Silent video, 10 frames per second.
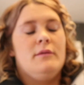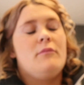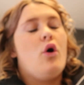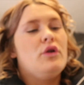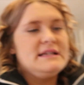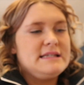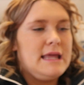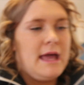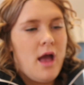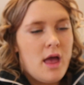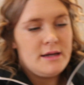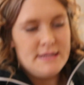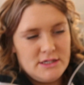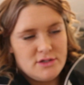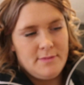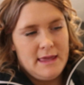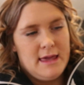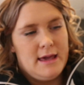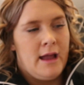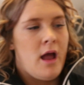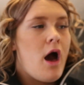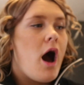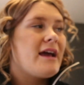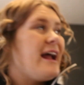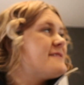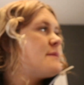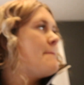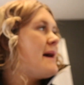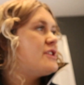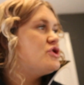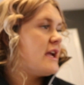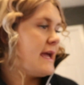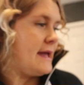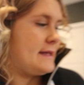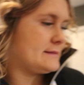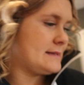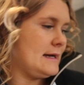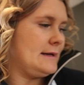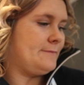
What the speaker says: I honestly need to stop eating. I'm going to have some mac and cheese,